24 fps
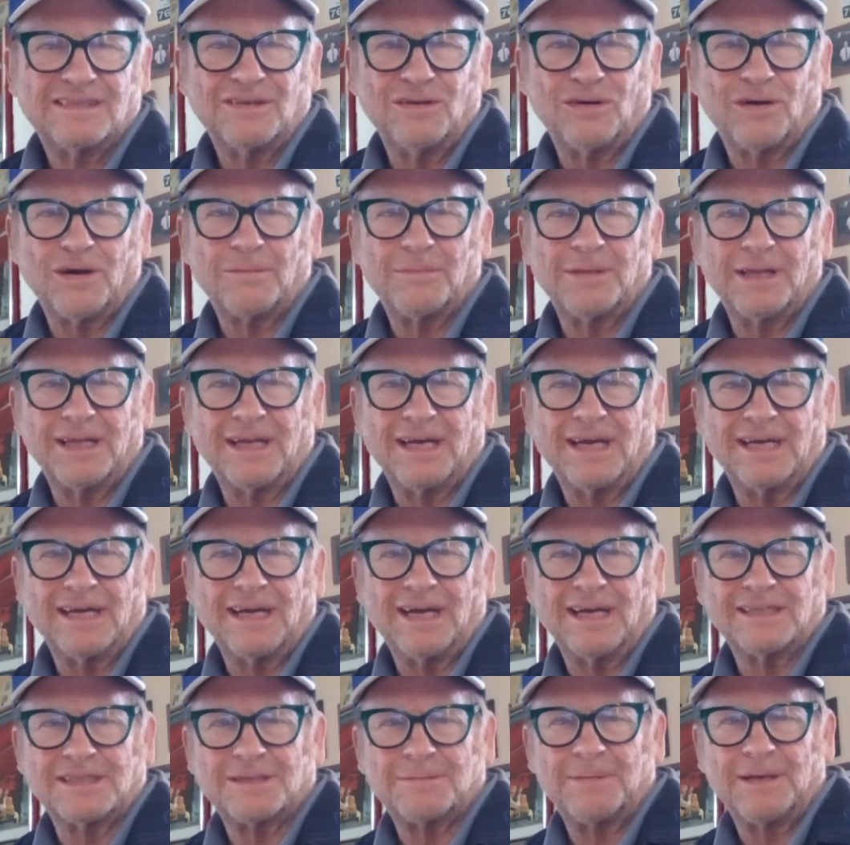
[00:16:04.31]
Normally,
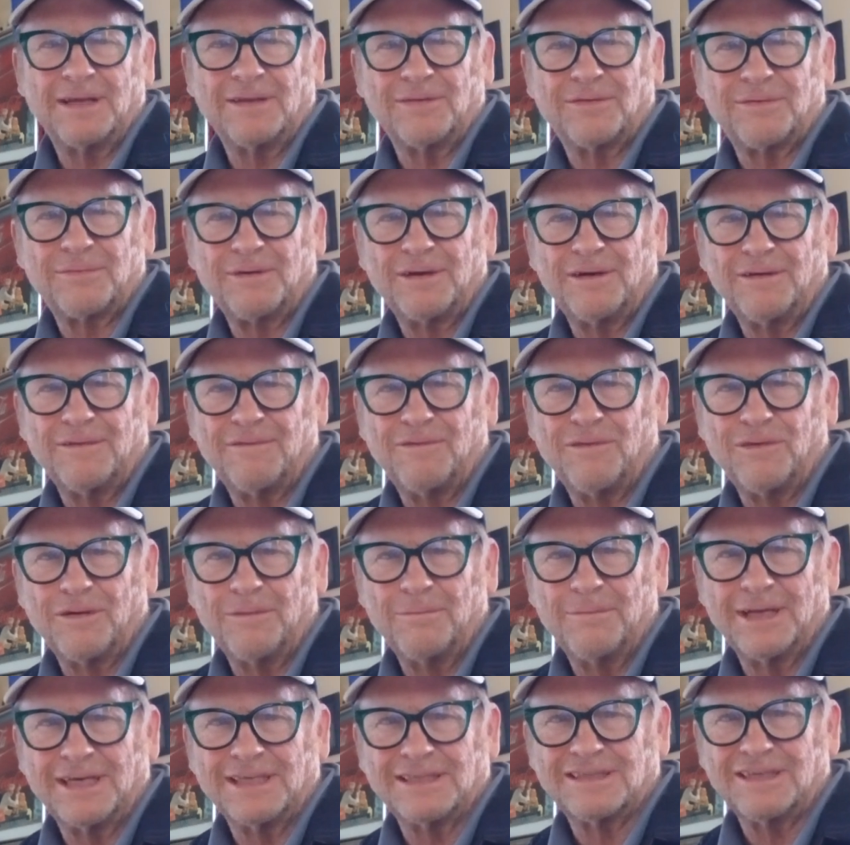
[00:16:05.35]
I spend 3 or
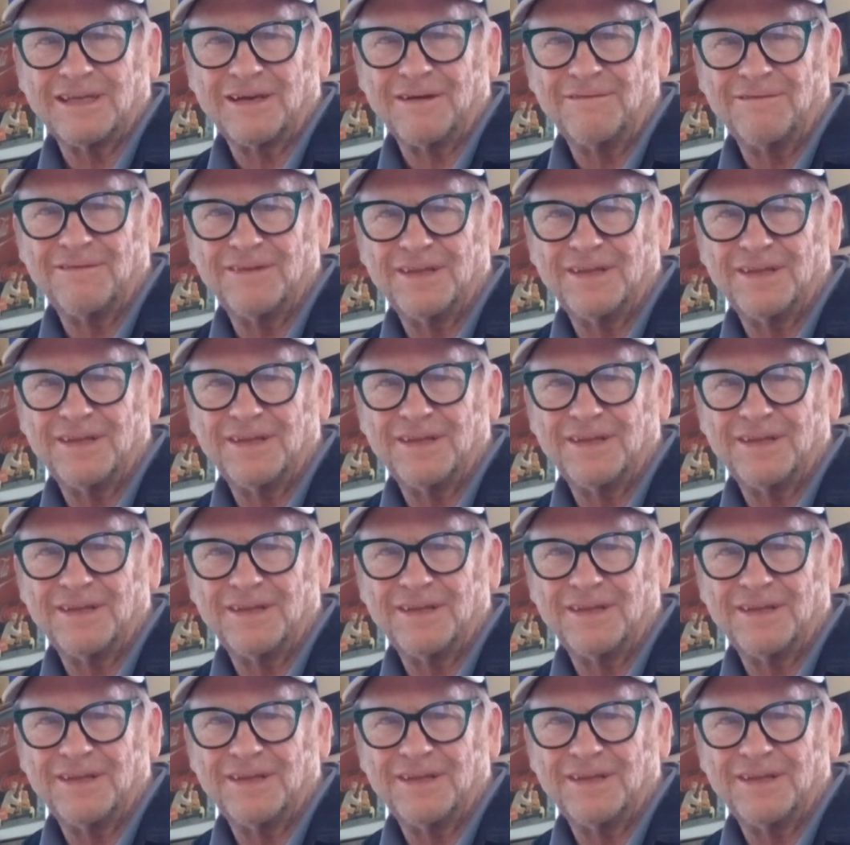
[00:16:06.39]
4 minutes on a